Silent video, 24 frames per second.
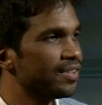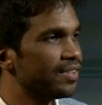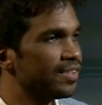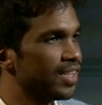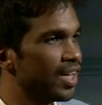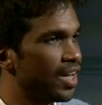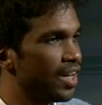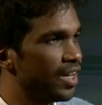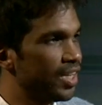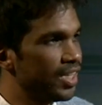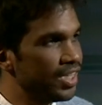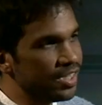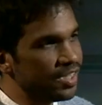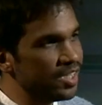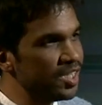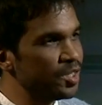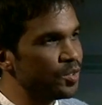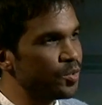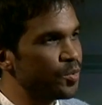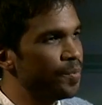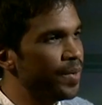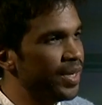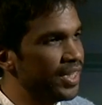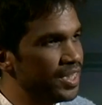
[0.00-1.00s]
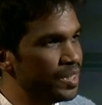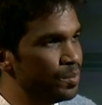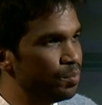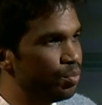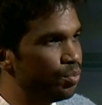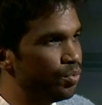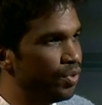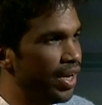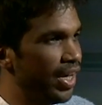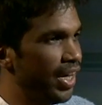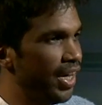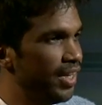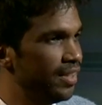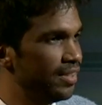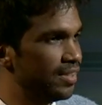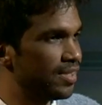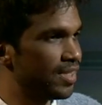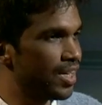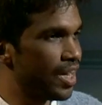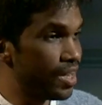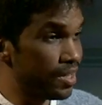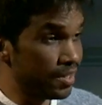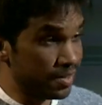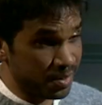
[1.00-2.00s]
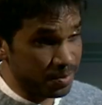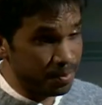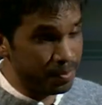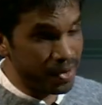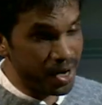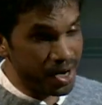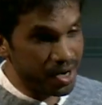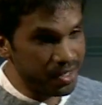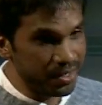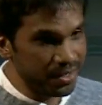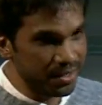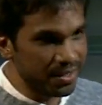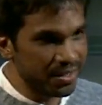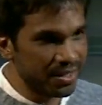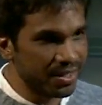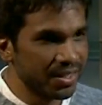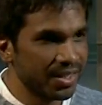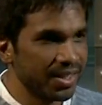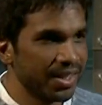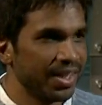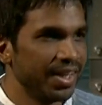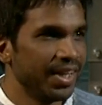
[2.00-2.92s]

They are easy to manipulate, they are smart.